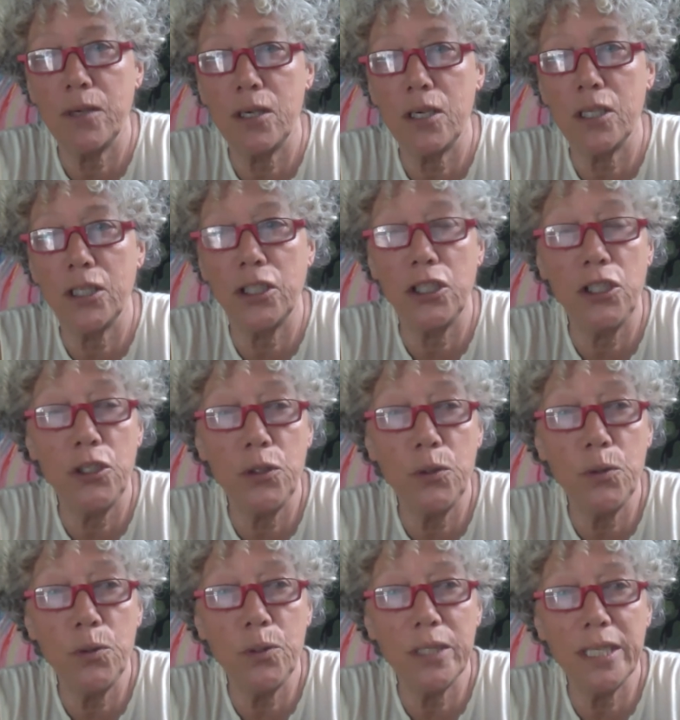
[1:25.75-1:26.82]
art
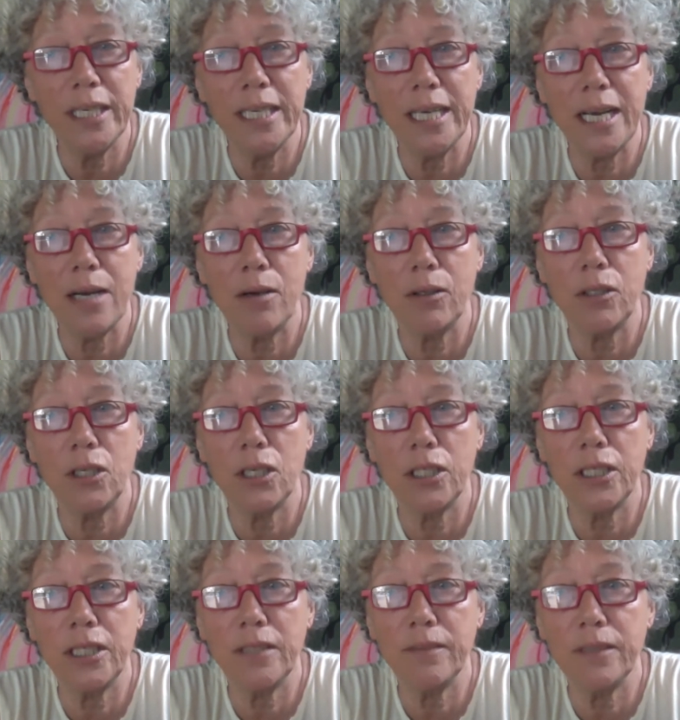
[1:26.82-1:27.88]
using our
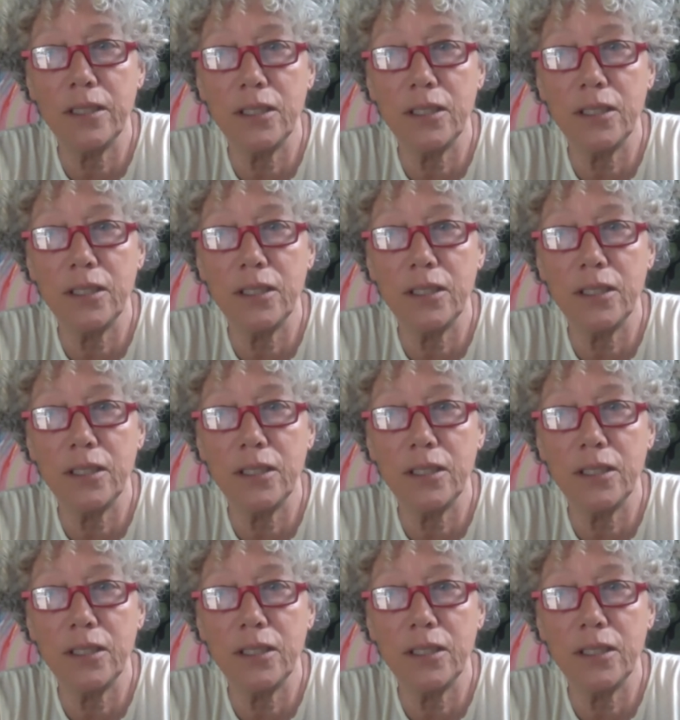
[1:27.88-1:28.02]
God-given